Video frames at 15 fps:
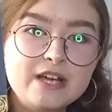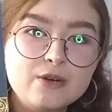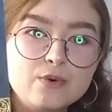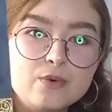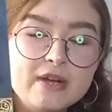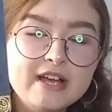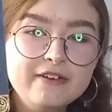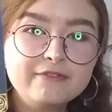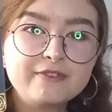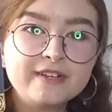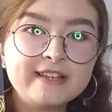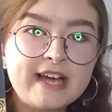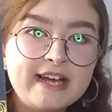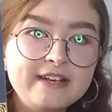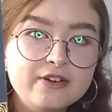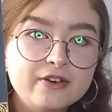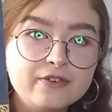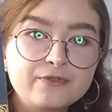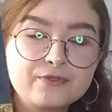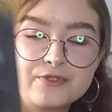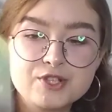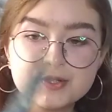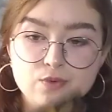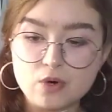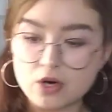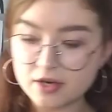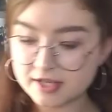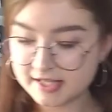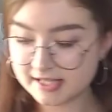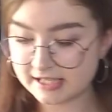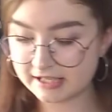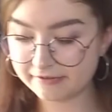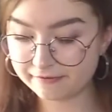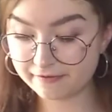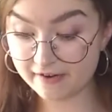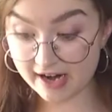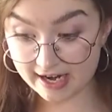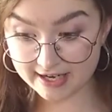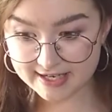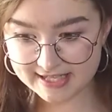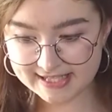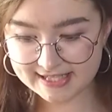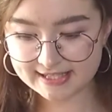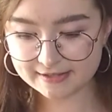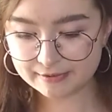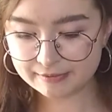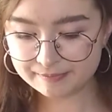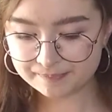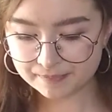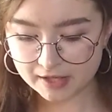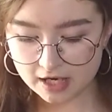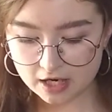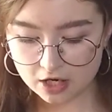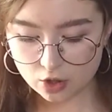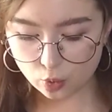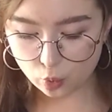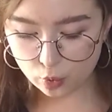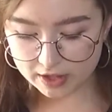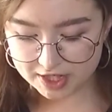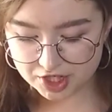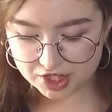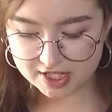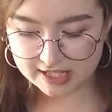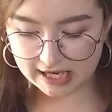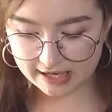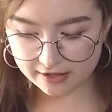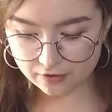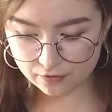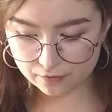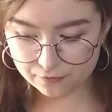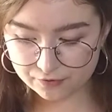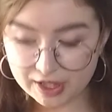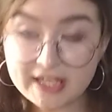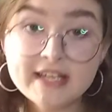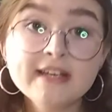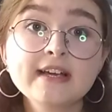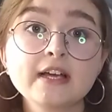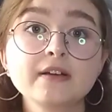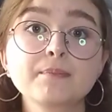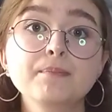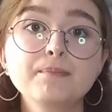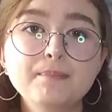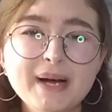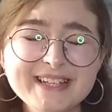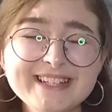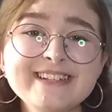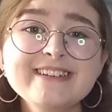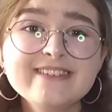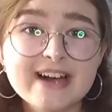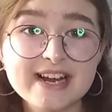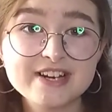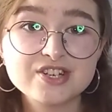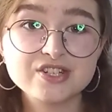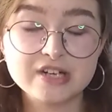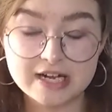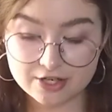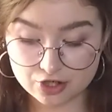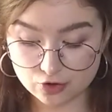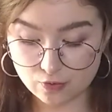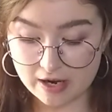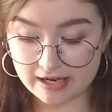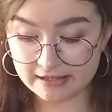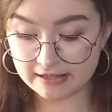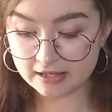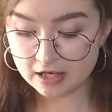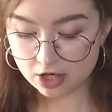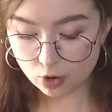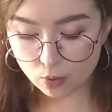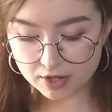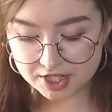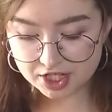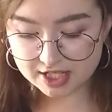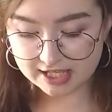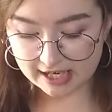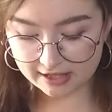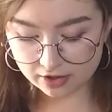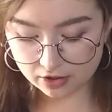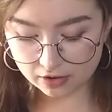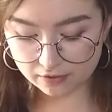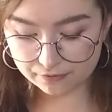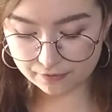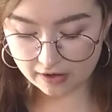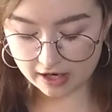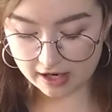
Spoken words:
we have the Knight of Swords reversed, which is kind of taking a bad direction actually, which is kind of